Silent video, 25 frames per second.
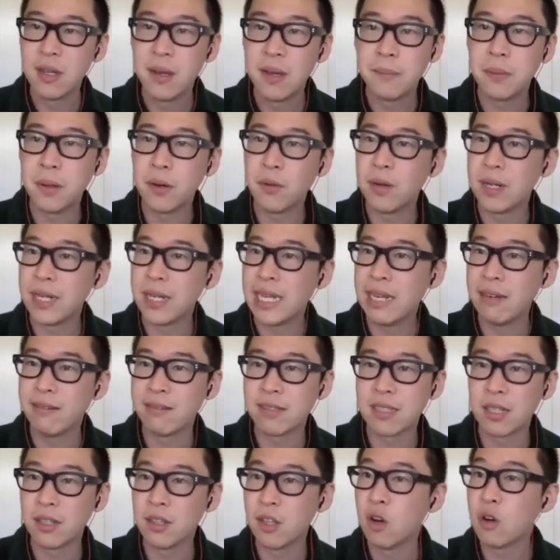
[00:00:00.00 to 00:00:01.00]
but when he was
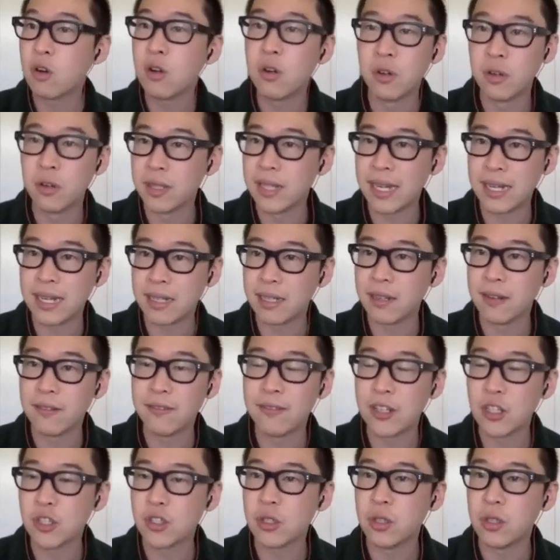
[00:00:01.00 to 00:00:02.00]
a local elected
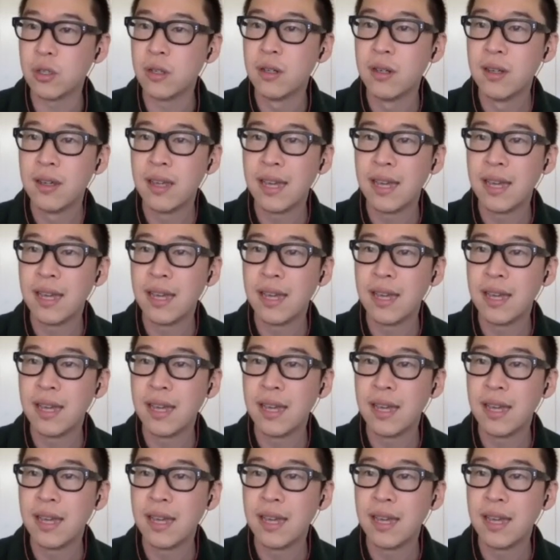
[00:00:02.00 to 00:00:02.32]
official